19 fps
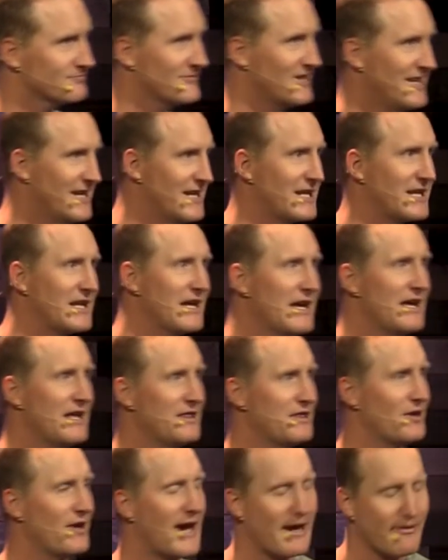And
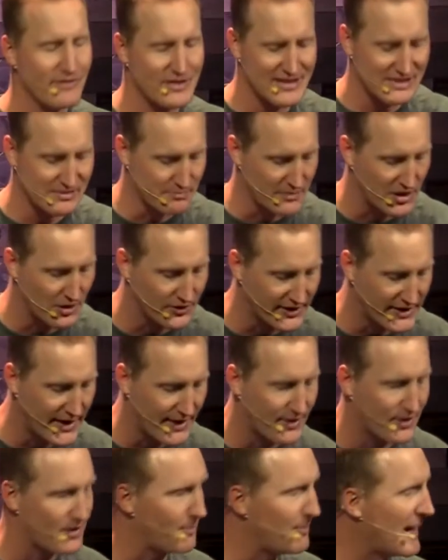they're having this meal
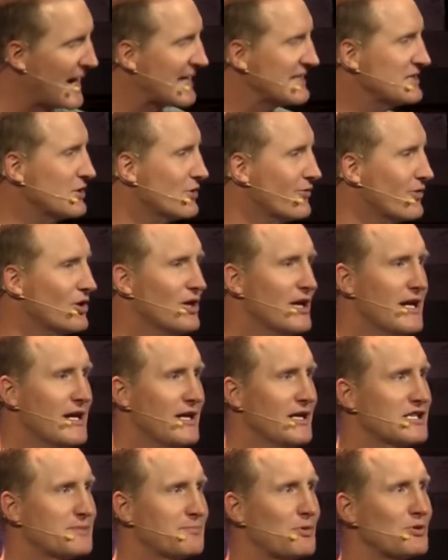together. The Passover
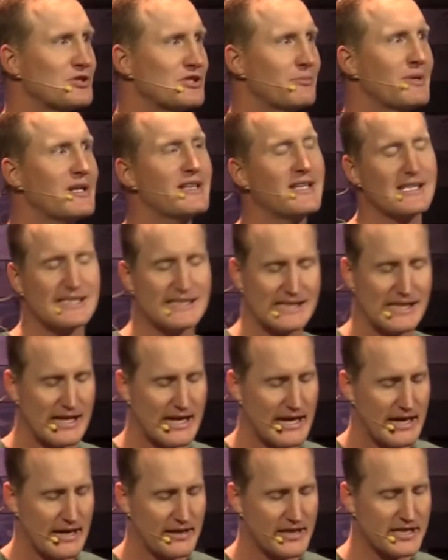is supposed to be this
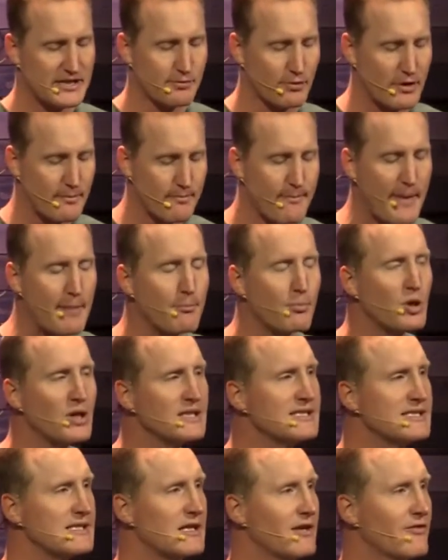
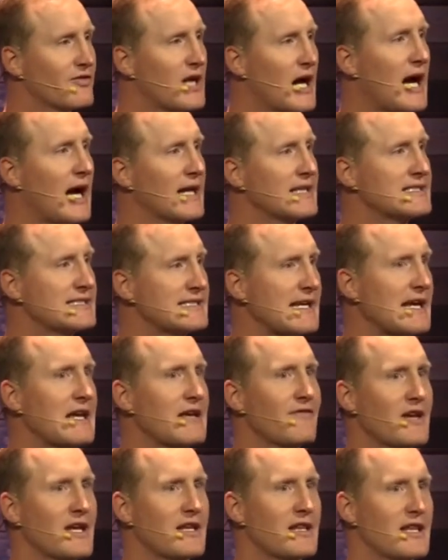remembrance of God
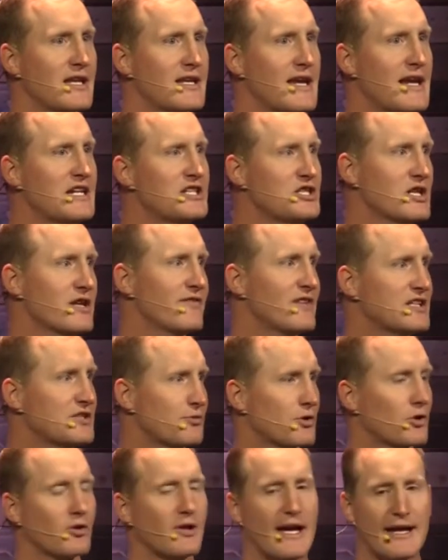saving the nation of
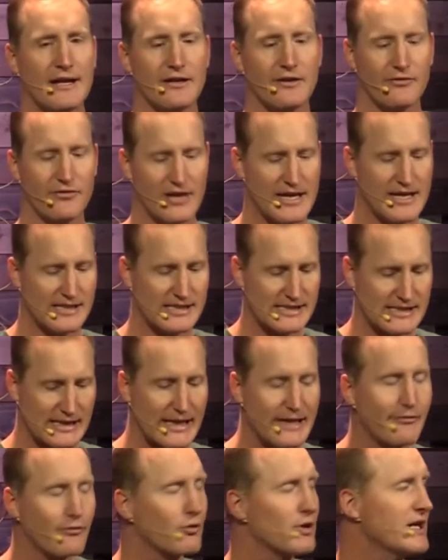Israel out of
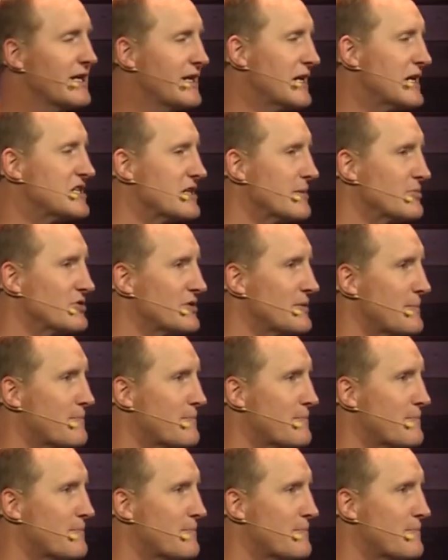slavery in Egypt.